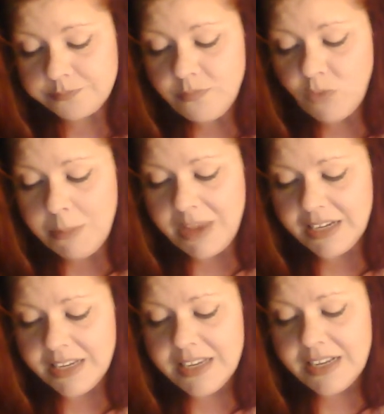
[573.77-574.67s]
But
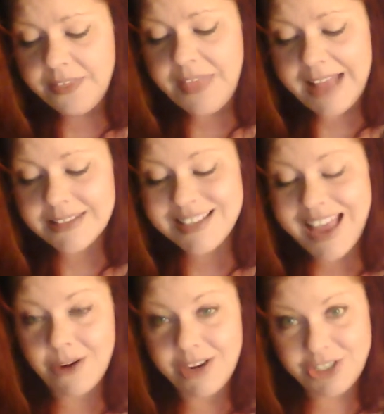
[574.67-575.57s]
that's how
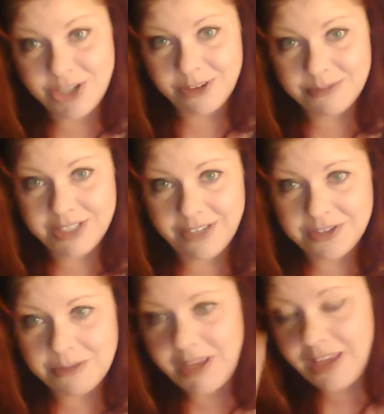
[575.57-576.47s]
he showed himself to
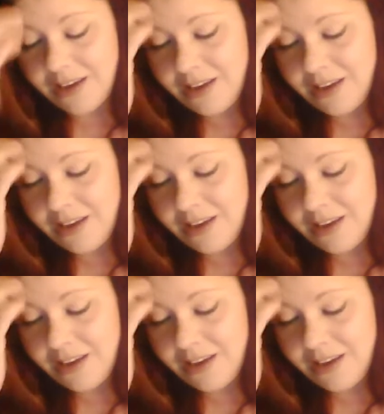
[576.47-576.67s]
me.